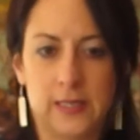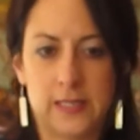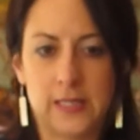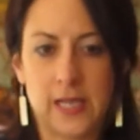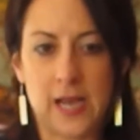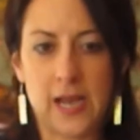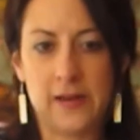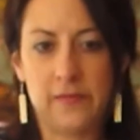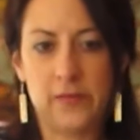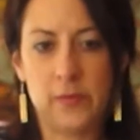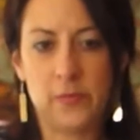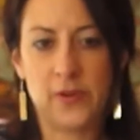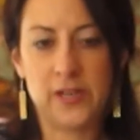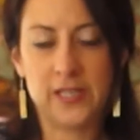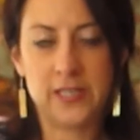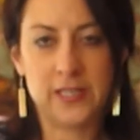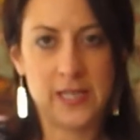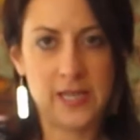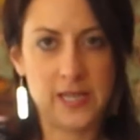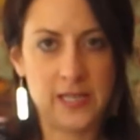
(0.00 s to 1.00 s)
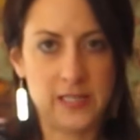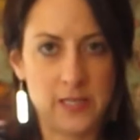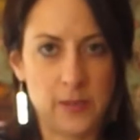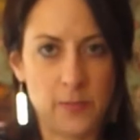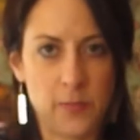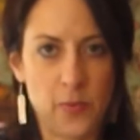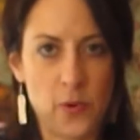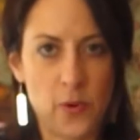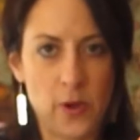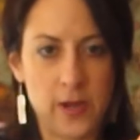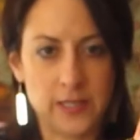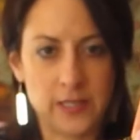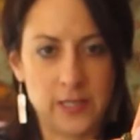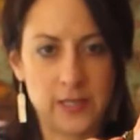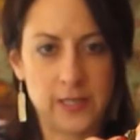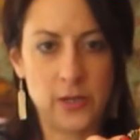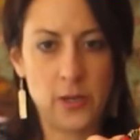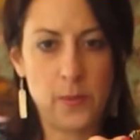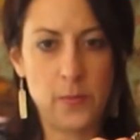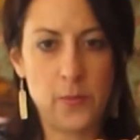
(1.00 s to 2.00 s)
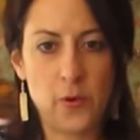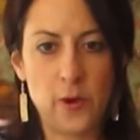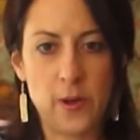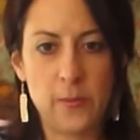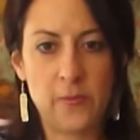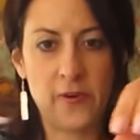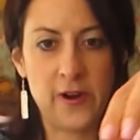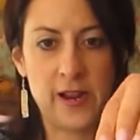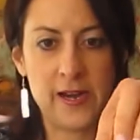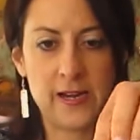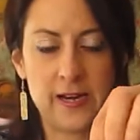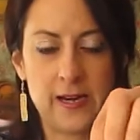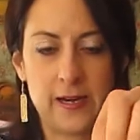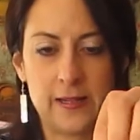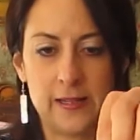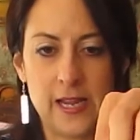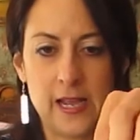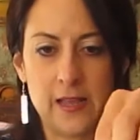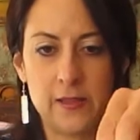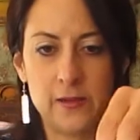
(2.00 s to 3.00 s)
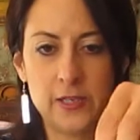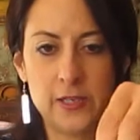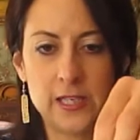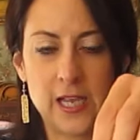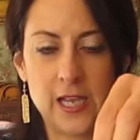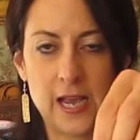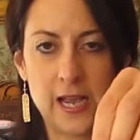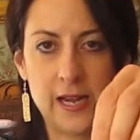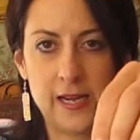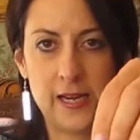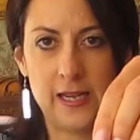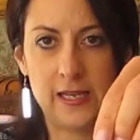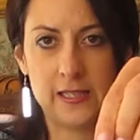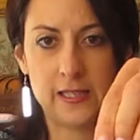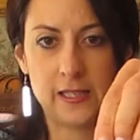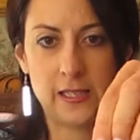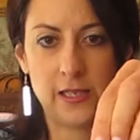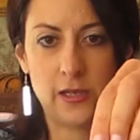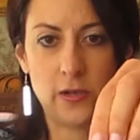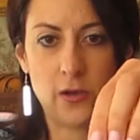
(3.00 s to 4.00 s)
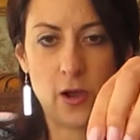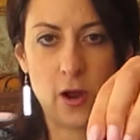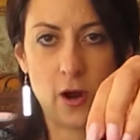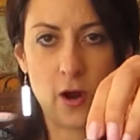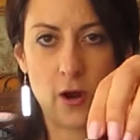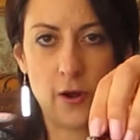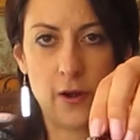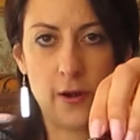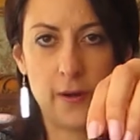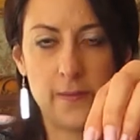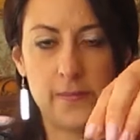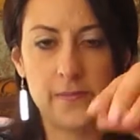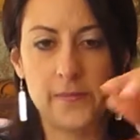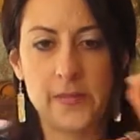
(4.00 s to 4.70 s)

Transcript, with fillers: side of the bracelet is a is a little paw print, and on the other side is a little heart,